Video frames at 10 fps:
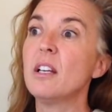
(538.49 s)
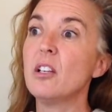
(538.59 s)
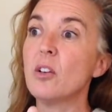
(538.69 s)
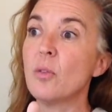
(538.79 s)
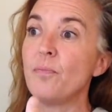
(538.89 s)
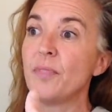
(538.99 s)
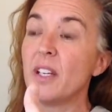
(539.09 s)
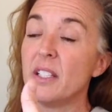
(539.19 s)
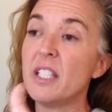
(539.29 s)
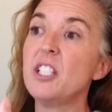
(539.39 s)
you know,
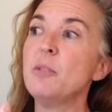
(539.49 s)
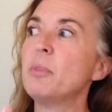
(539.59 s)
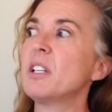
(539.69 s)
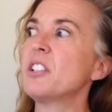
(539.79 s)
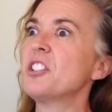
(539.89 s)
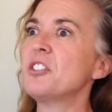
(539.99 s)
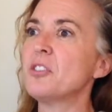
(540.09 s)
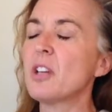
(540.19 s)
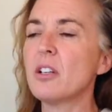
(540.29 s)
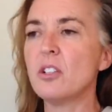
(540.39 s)
in teaching
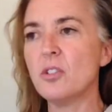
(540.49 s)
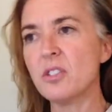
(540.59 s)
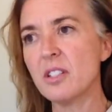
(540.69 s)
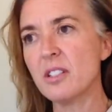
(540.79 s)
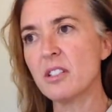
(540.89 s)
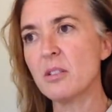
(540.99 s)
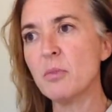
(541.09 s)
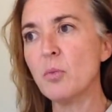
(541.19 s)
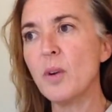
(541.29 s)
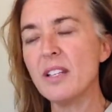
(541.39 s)
practitioners how to use the system
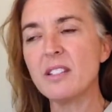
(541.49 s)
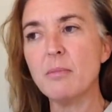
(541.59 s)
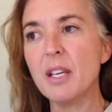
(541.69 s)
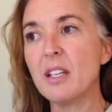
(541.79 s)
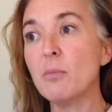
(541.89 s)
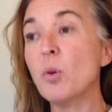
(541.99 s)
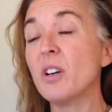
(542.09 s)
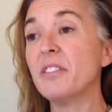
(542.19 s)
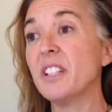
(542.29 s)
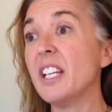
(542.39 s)
in ways to make it more
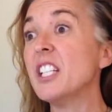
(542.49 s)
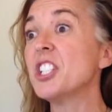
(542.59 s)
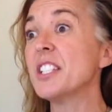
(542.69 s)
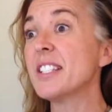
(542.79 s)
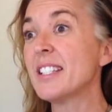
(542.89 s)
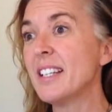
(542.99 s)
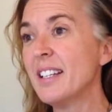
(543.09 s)
efficacious.